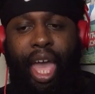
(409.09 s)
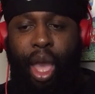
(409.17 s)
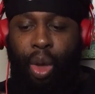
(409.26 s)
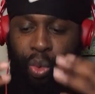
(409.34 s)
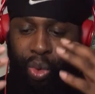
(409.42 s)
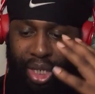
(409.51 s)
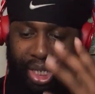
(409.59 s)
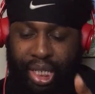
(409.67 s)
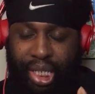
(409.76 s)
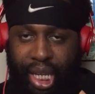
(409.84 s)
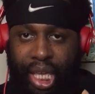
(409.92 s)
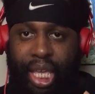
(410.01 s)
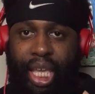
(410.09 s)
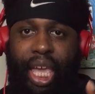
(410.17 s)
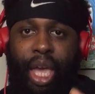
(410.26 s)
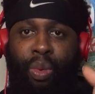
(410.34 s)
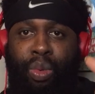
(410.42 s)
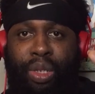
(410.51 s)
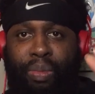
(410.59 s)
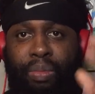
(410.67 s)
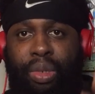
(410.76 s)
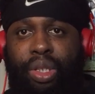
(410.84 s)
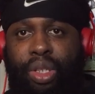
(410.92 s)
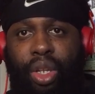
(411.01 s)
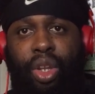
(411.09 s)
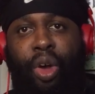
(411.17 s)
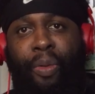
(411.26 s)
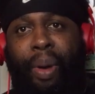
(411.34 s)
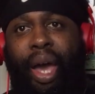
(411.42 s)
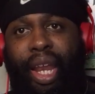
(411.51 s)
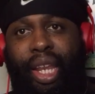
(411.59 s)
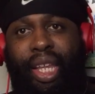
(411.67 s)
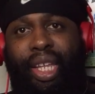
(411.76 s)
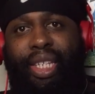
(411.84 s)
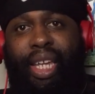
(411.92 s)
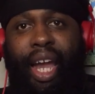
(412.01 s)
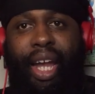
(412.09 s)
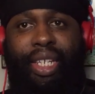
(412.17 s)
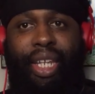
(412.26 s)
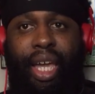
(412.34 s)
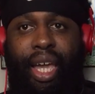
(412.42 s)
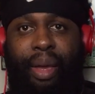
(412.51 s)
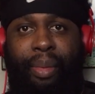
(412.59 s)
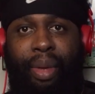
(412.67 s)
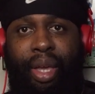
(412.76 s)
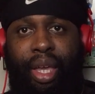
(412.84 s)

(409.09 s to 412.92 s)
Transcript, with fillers: And we see it was Mr. Nobody the entire time.